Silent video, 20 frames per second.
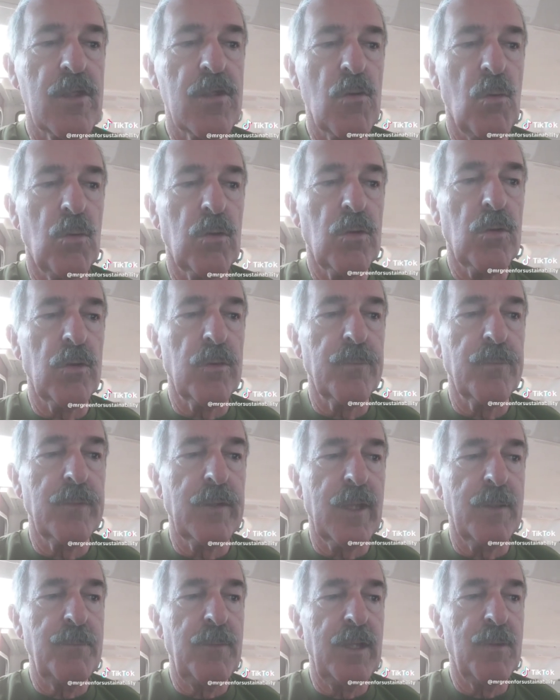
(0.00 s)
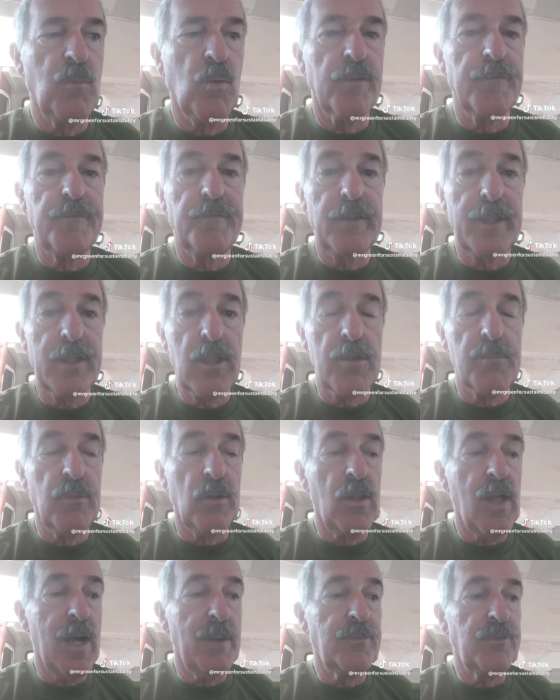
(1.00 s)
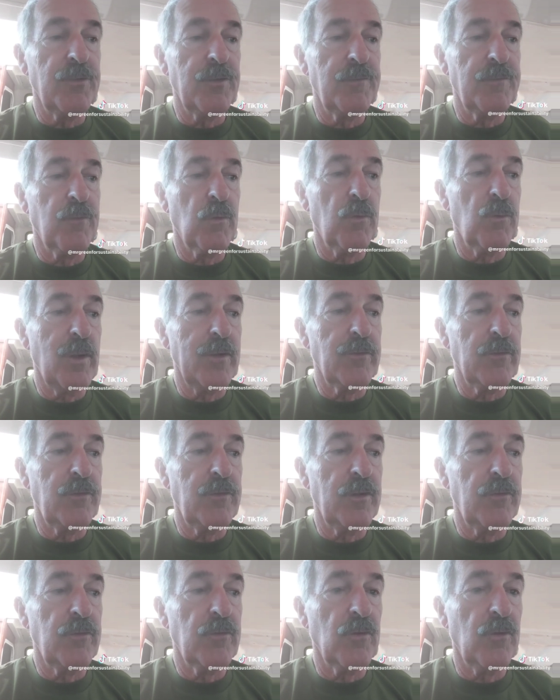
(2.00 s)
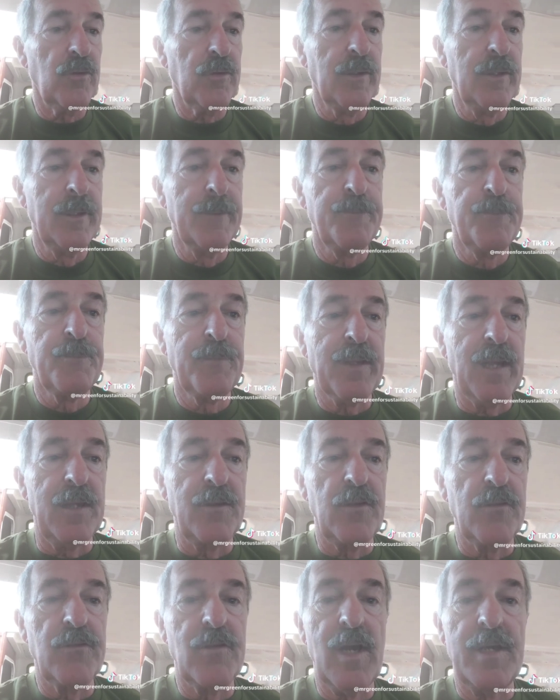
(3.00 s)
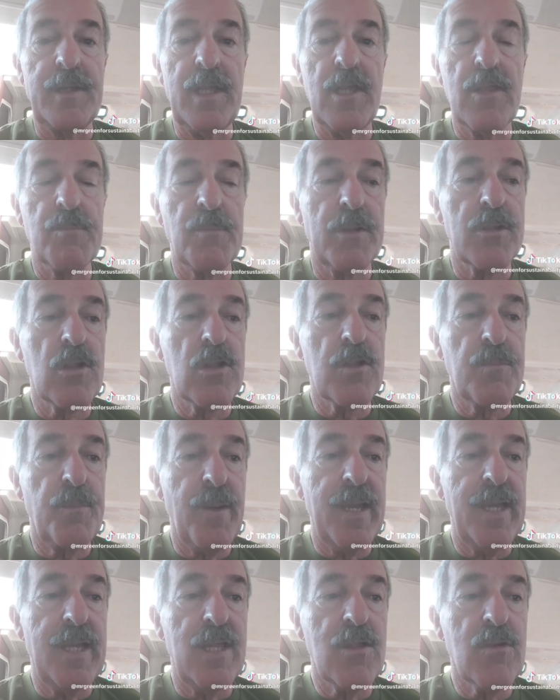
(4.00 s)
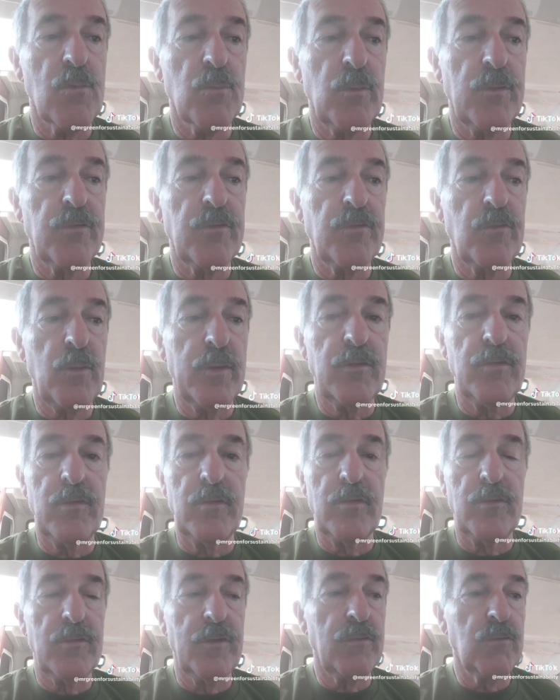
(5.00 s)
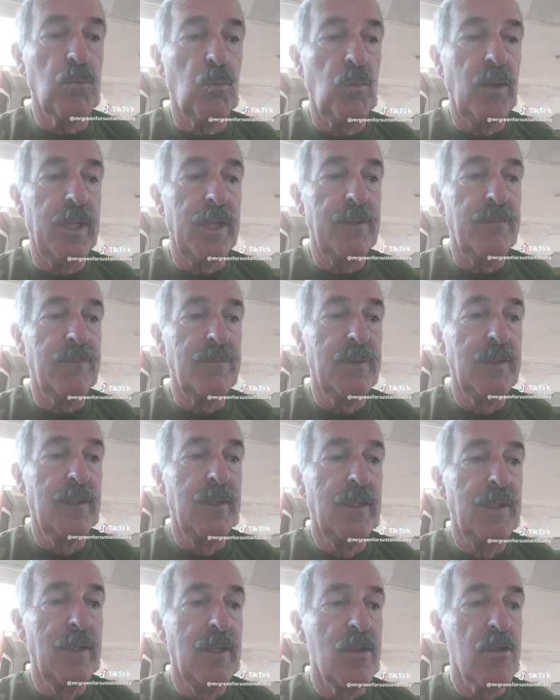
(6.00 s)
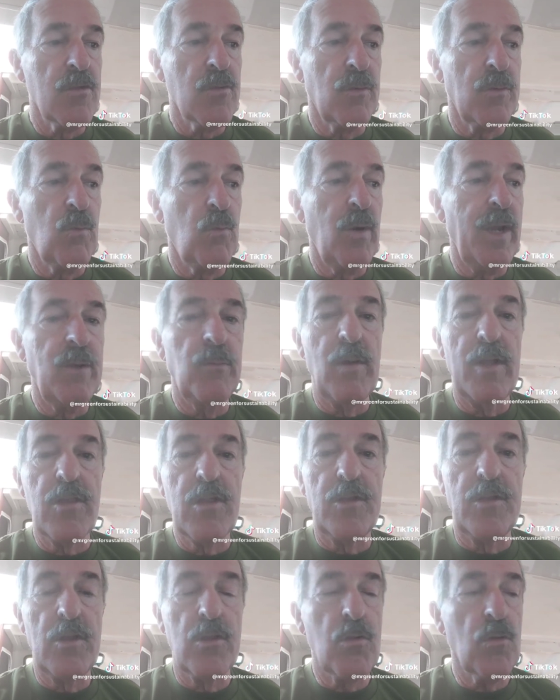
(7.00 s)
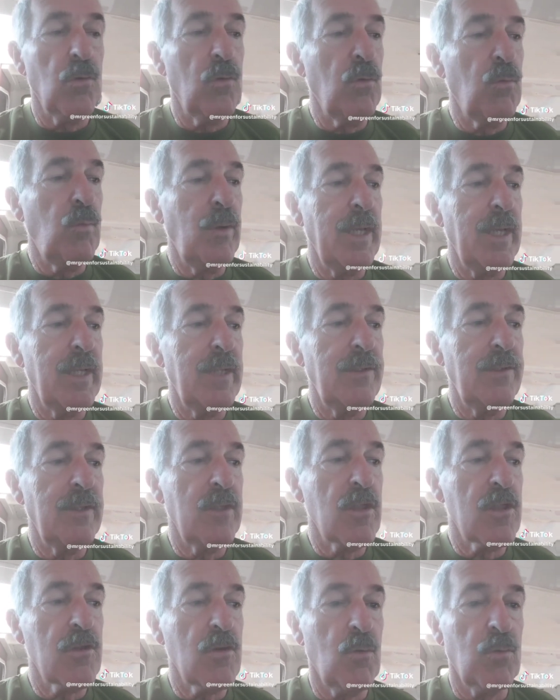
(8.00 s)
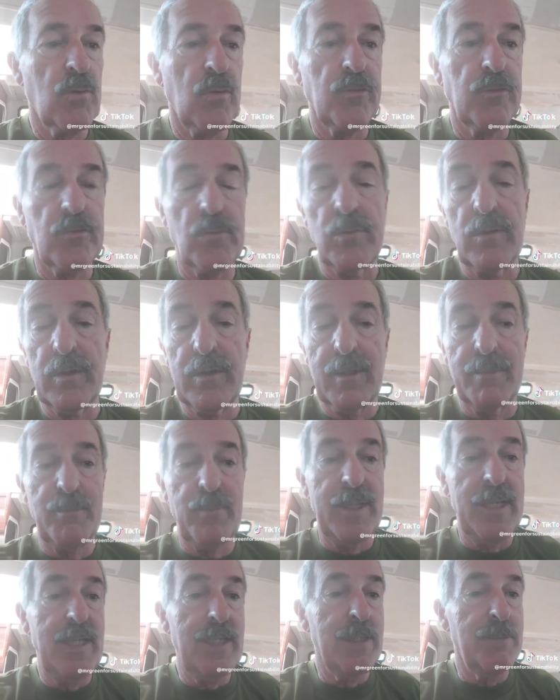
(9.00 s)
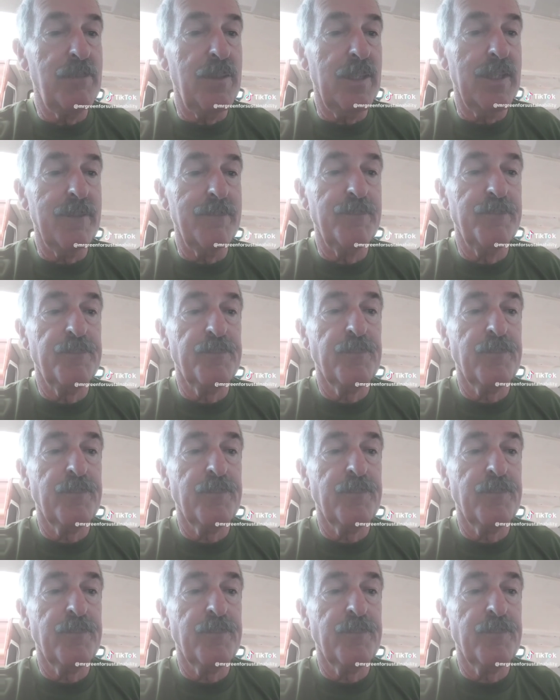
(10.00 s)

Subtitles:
solar can be a more flexible option for residential and does not need as much space or restrictions as wind. So in a way, residential wind and solar sort of compete a bit.